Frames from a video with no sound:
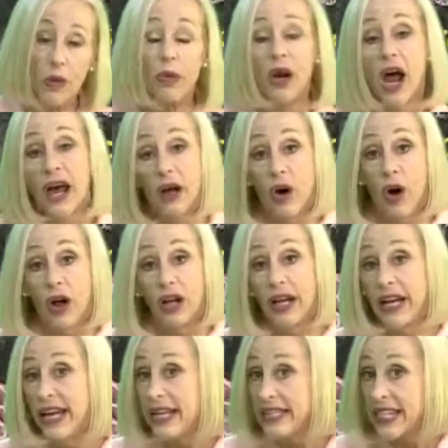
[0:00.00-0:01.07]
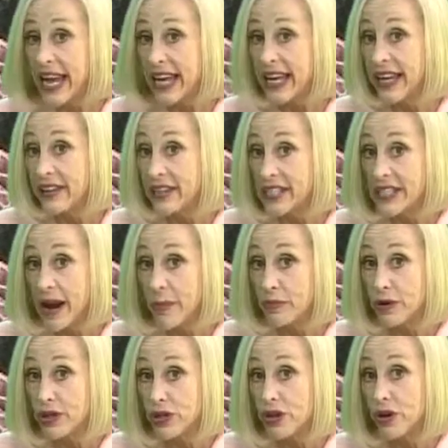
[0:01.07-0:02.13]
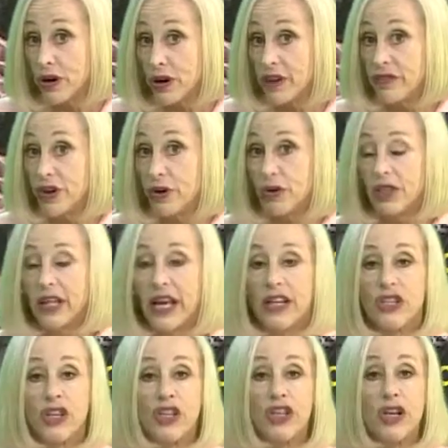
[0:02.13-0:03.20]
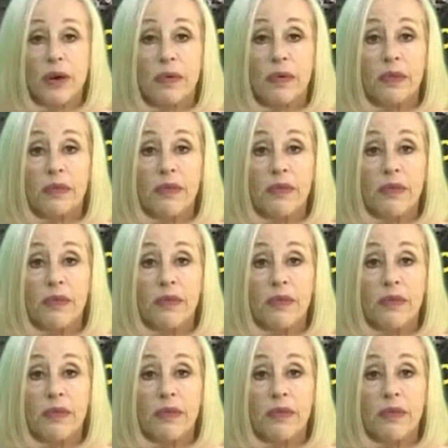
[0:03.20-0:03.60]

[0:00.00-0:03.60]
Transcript: what I call taking the temperature of your relationship.